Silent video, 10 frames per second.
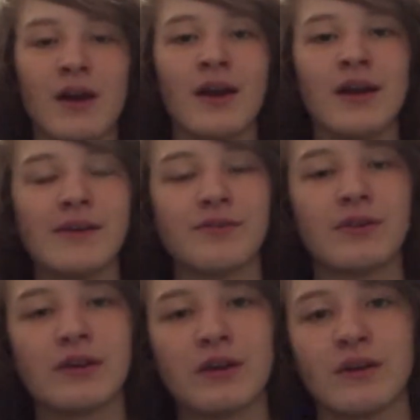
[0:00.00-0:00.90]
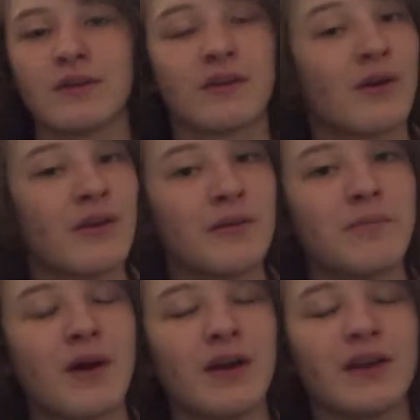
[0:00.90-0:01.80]
I ever got the
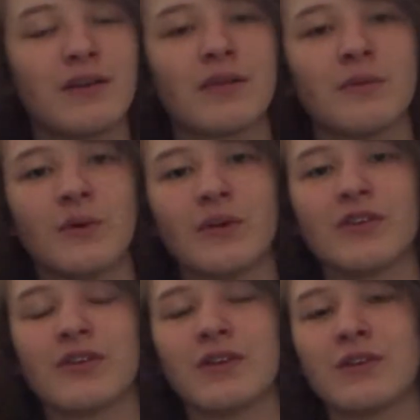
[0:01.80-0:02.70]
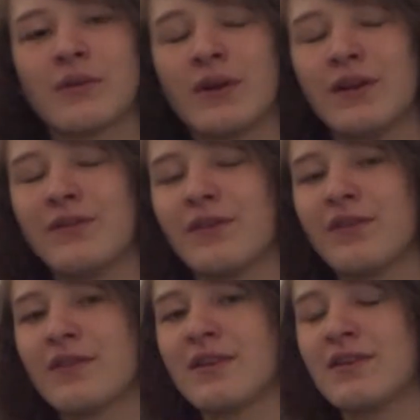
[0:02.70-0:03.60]
bike was on the 25th
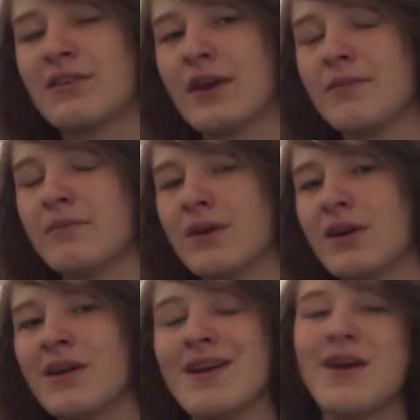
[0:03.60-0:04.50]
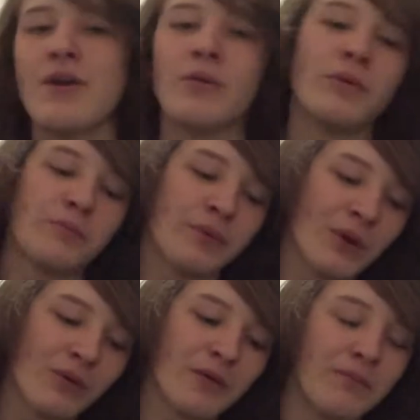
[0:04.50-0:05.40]
of December. We
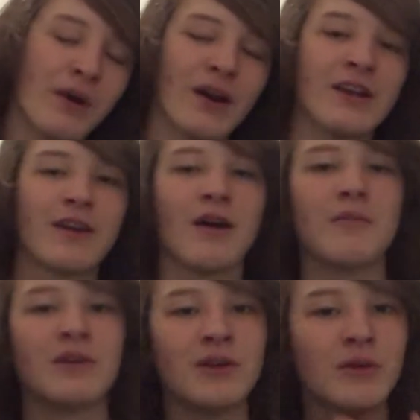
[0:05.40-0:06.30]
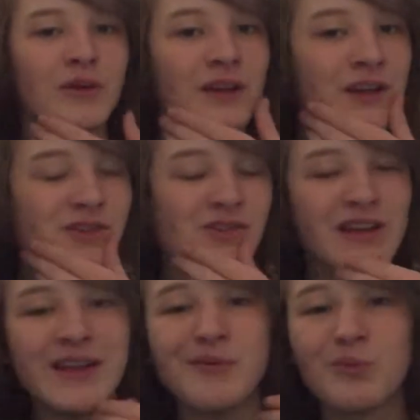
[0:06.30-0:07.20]
built the bike up. Luke
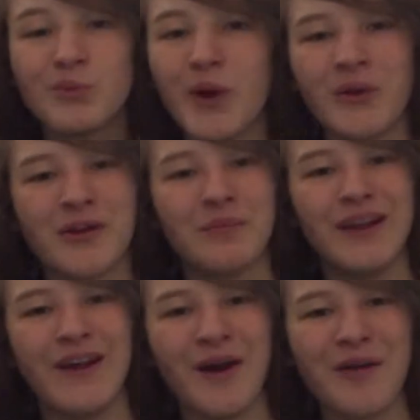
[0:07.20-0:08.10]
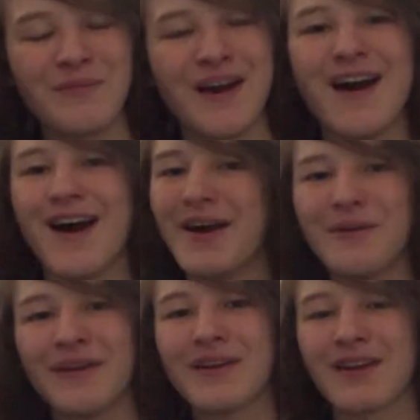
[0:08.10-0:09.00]
literally woke me up.
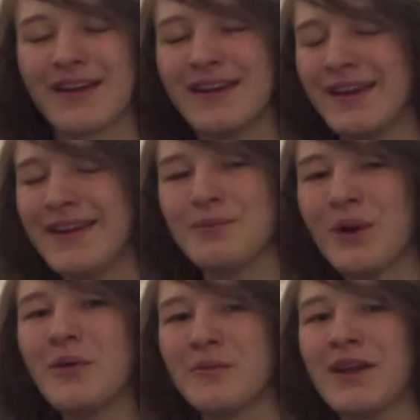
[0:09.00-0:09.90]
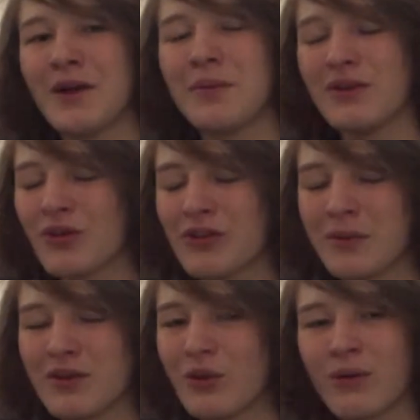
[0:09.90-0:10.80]
He knocked on my
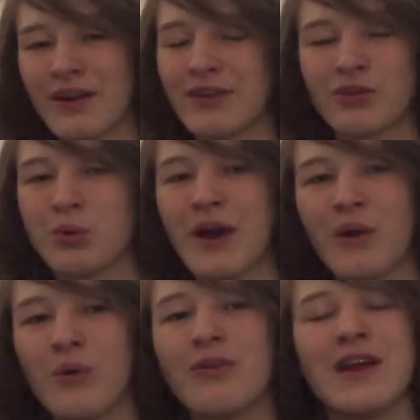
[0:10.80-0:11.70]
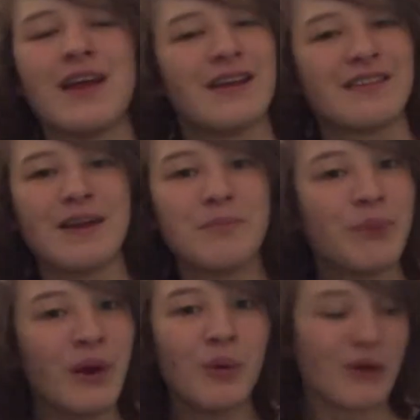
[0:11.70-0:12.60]
door at like 12, saying,
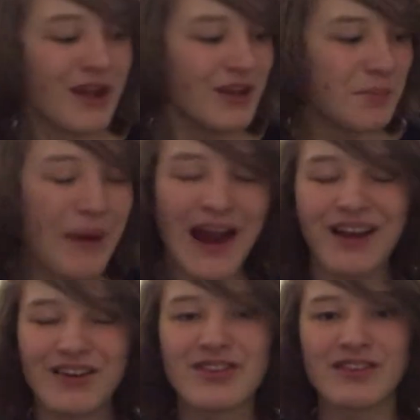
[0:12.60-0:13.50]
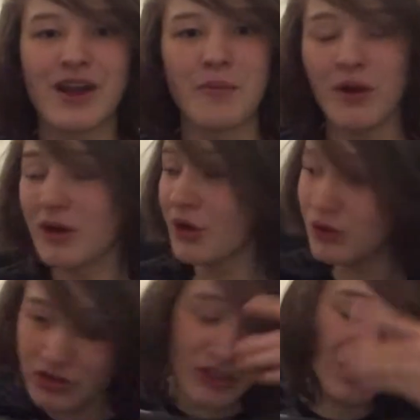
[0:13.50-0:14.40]
"Bill, your package has come." Oh
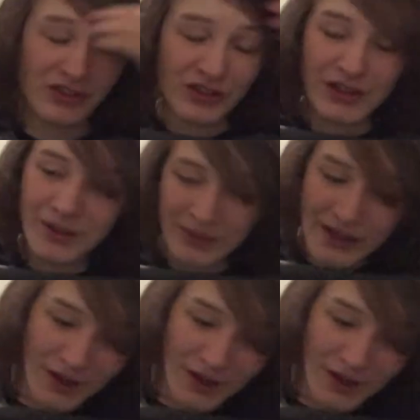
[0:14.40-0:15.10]
shit, let me get